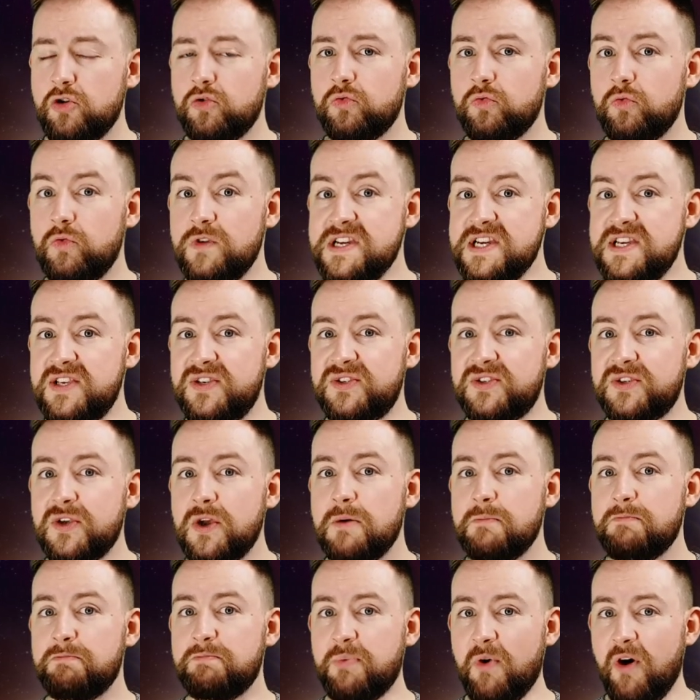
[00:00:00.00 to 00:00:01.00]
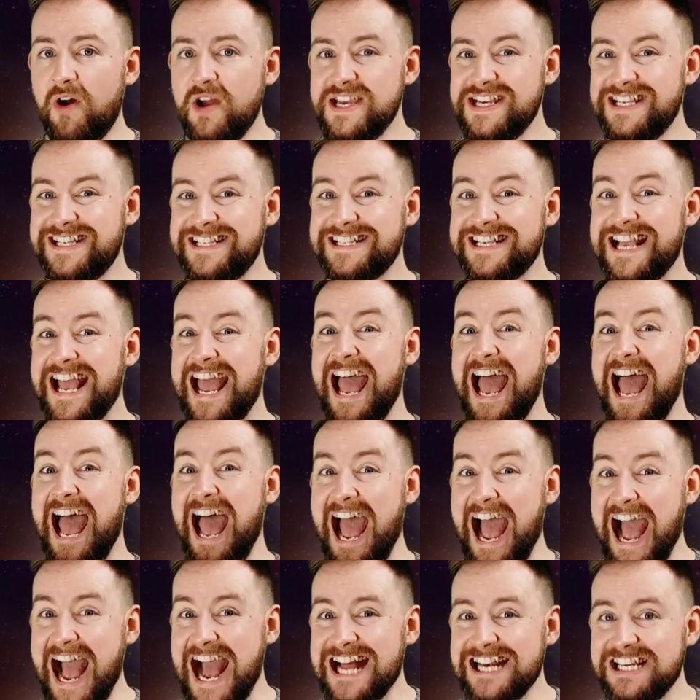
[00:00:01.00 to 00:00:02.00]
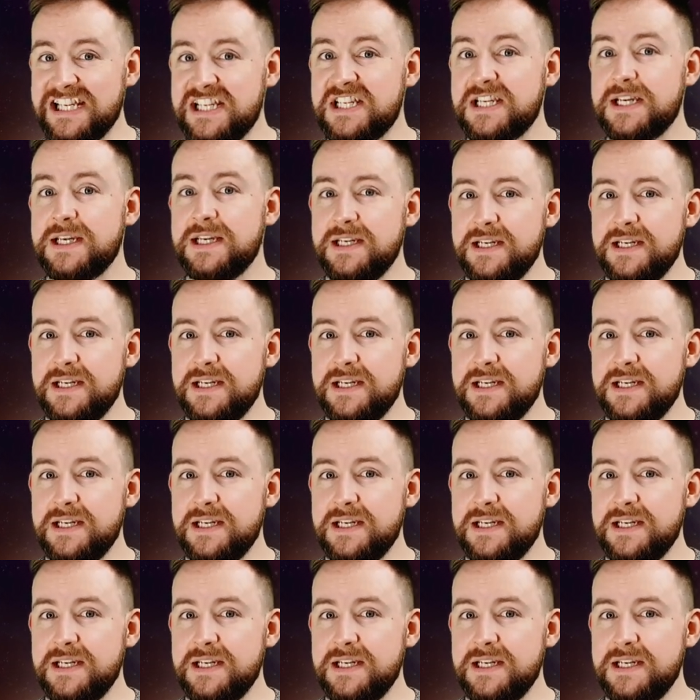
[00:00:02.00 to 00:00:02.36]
Reese, Bryce, and